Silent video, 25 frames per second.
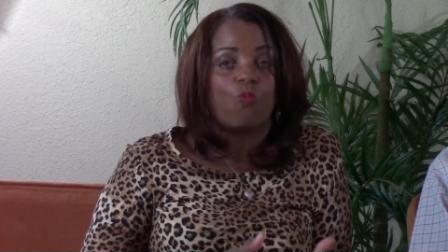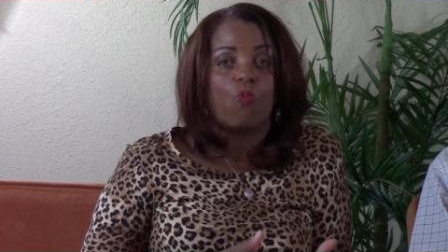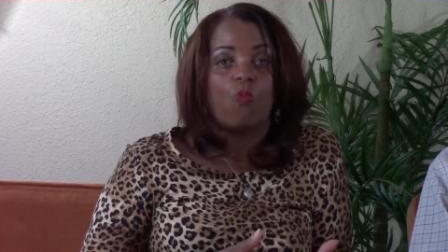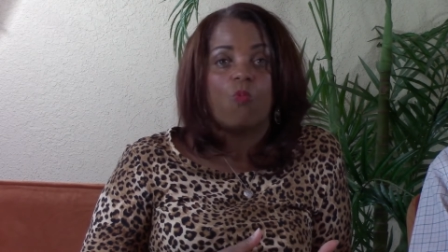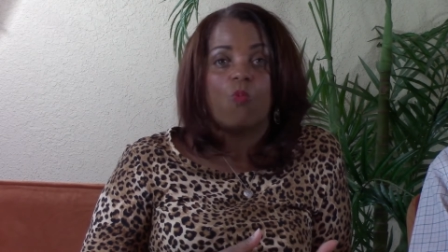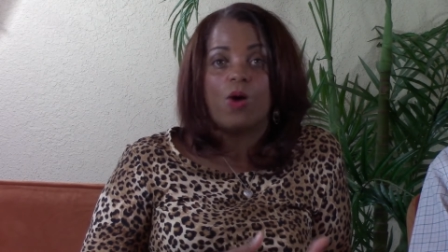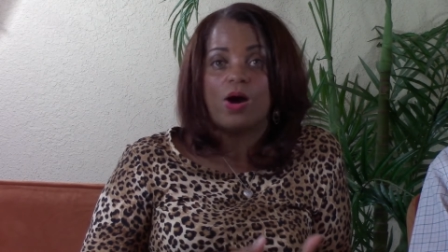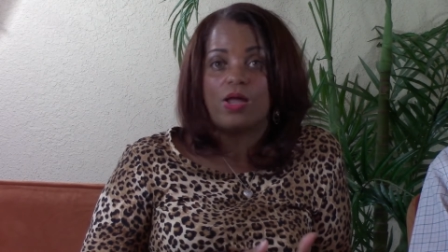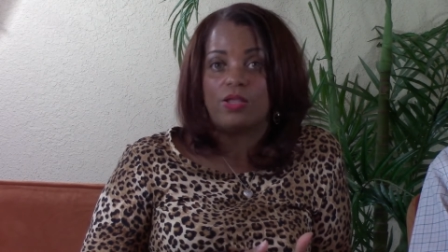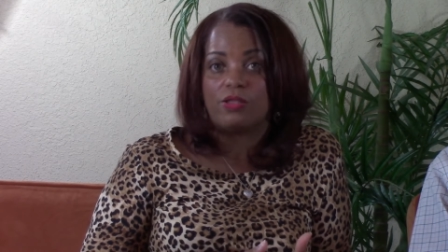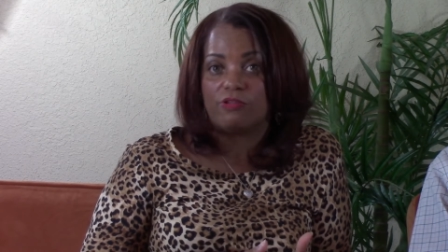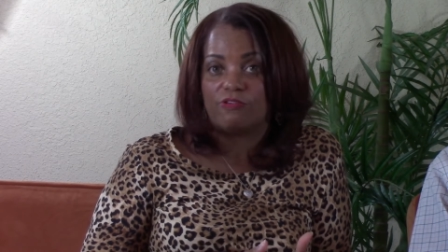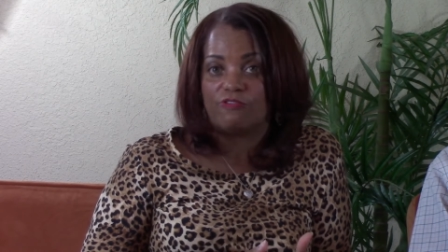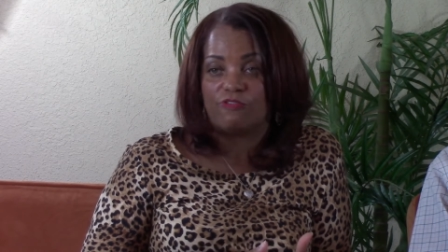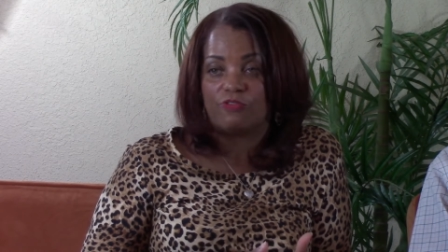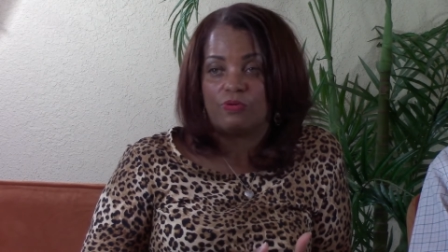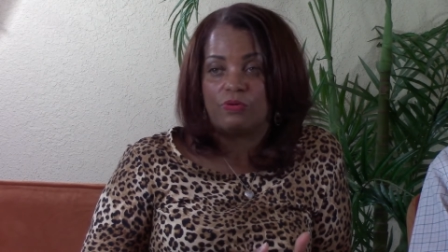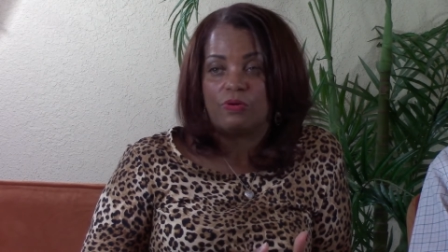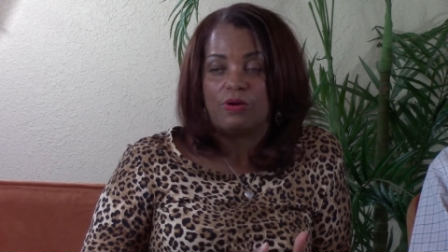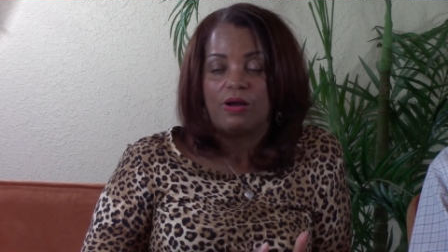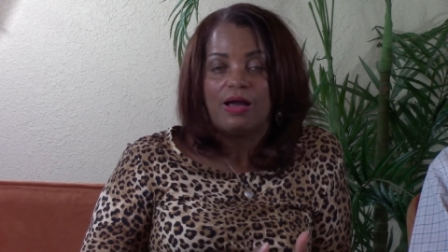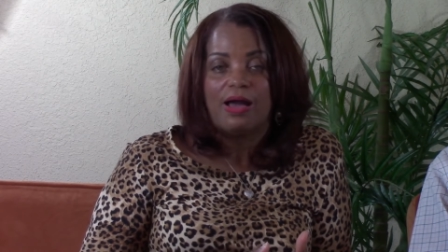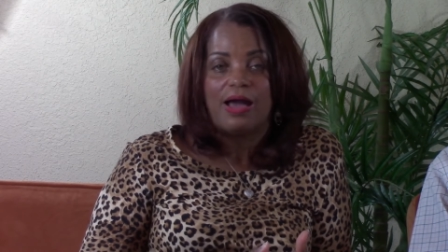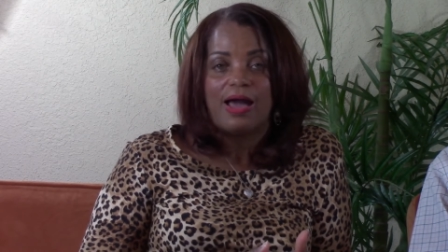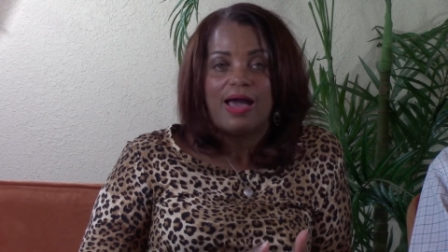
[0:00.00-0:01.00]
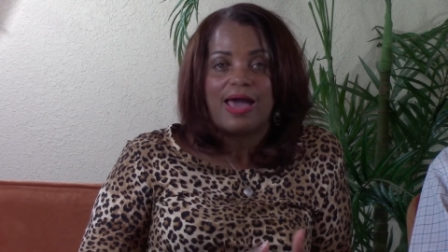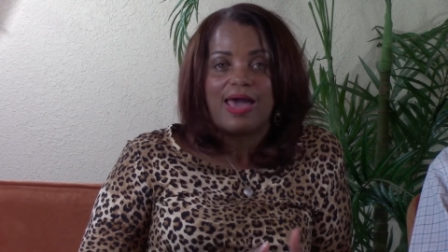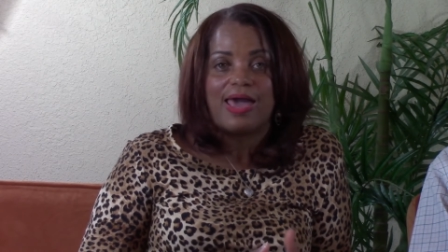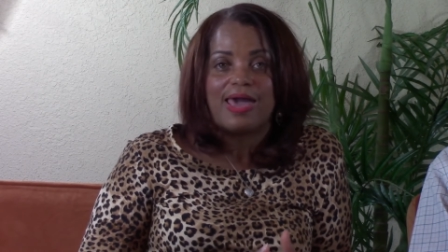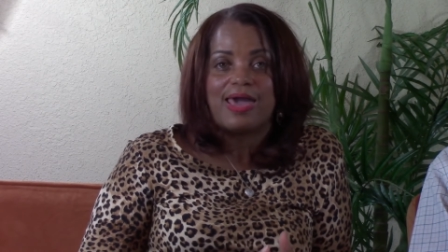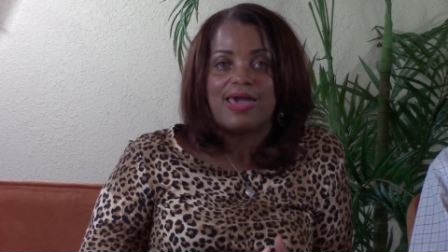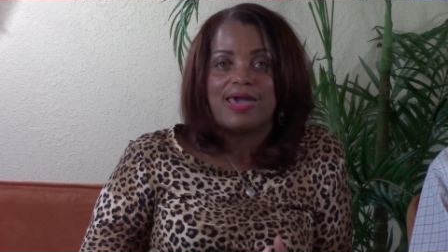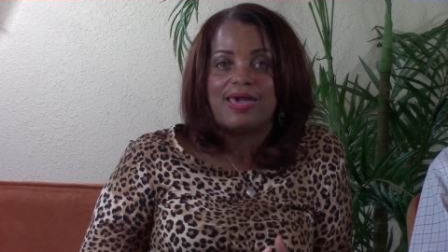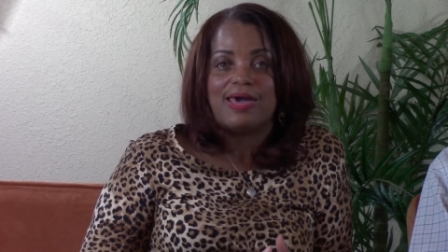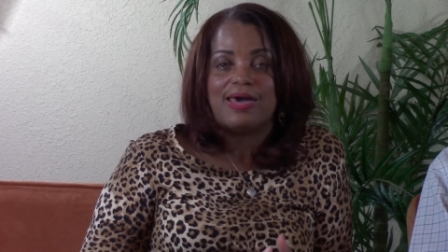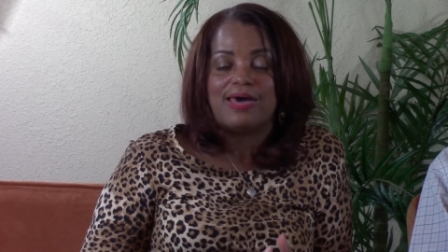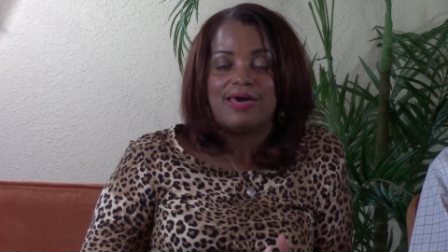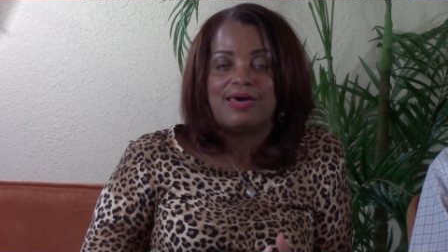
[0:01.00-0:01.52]
wonderful.
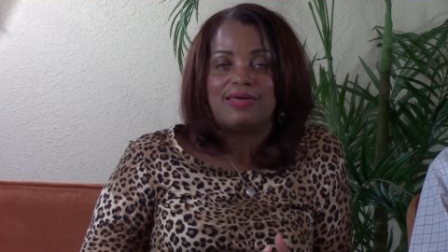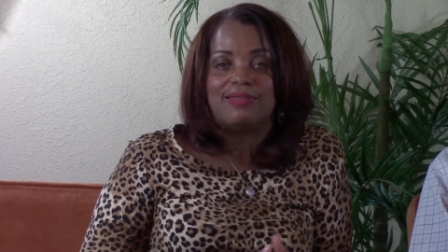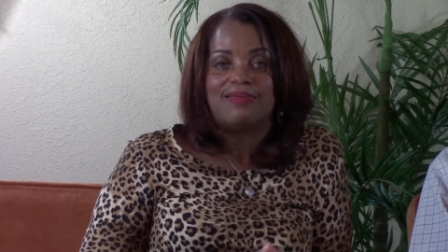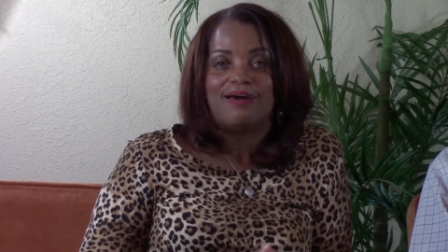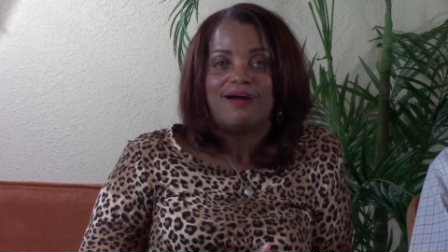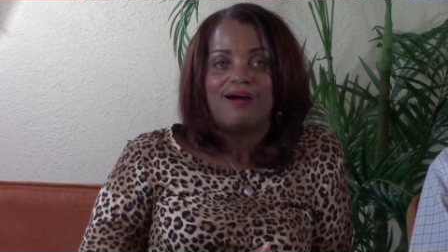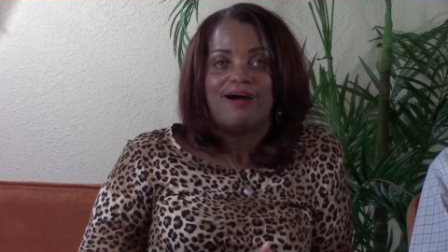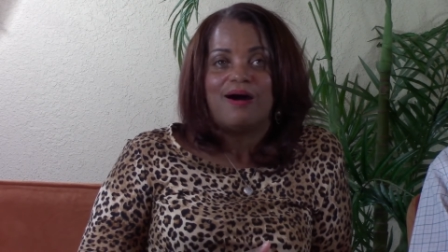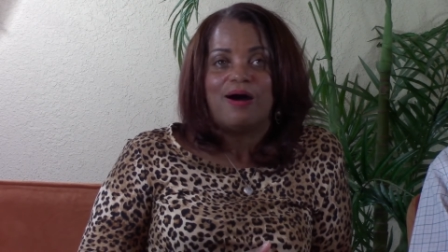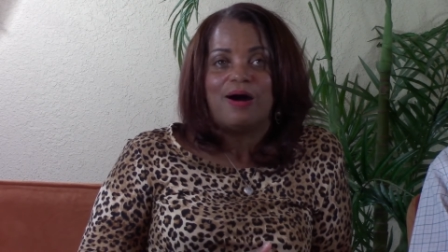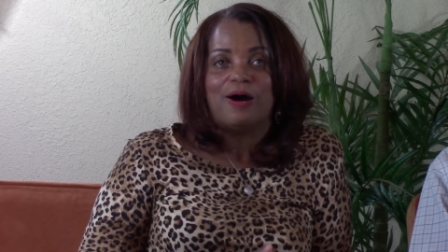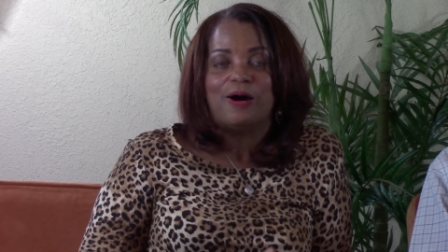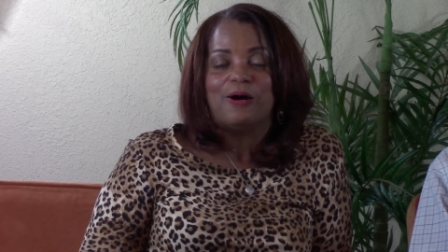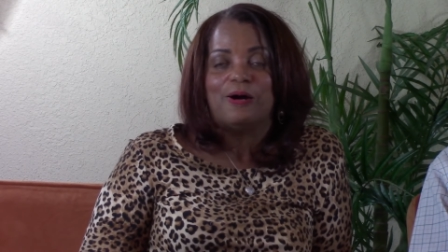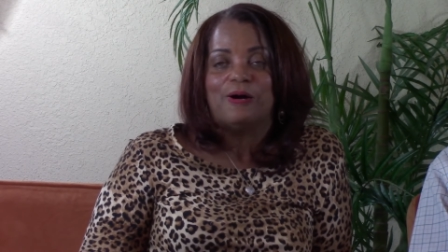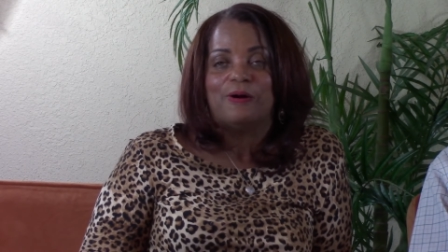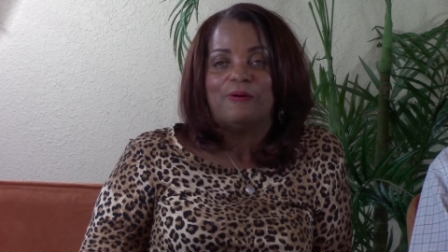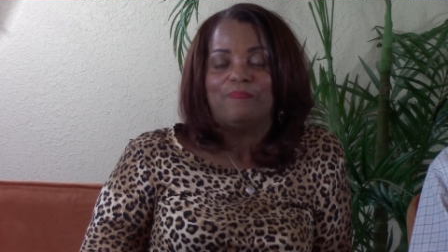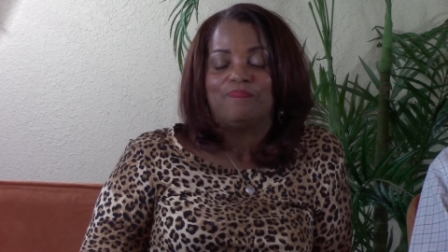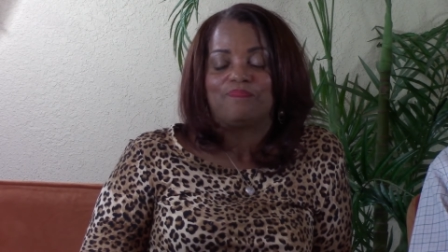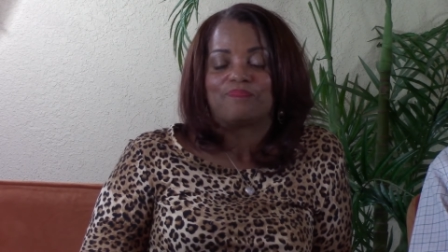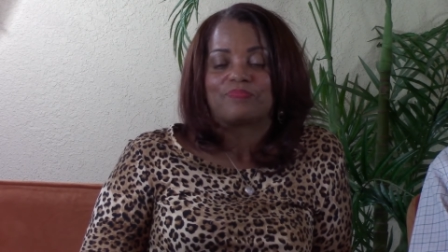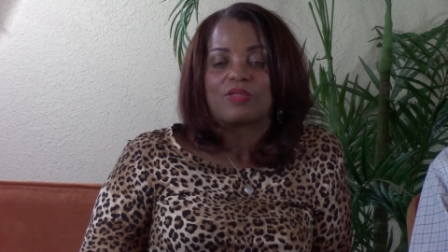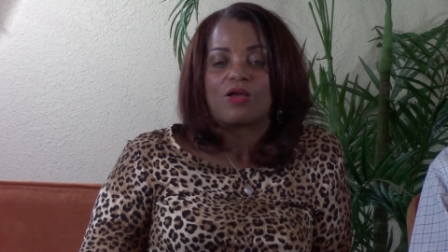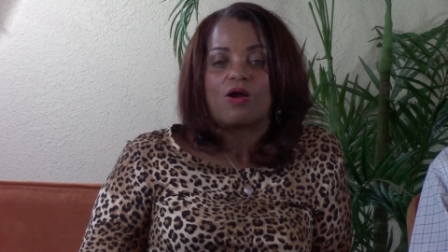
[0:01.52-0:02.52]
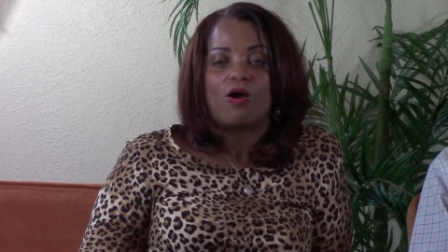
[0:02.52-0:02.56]
And um,